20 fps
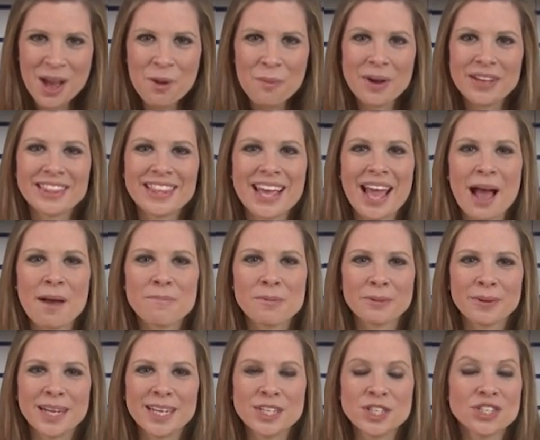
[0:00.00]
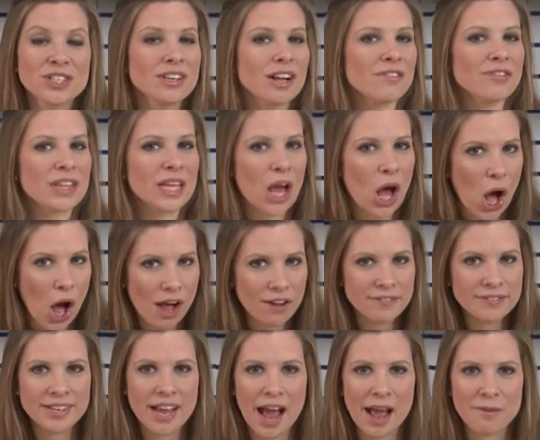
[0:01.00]
With the operation of the
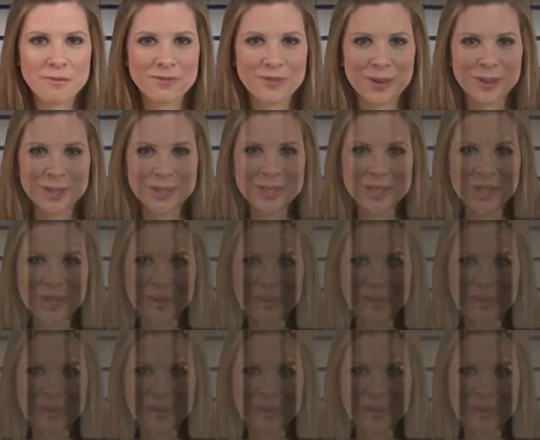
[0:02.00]
off time first,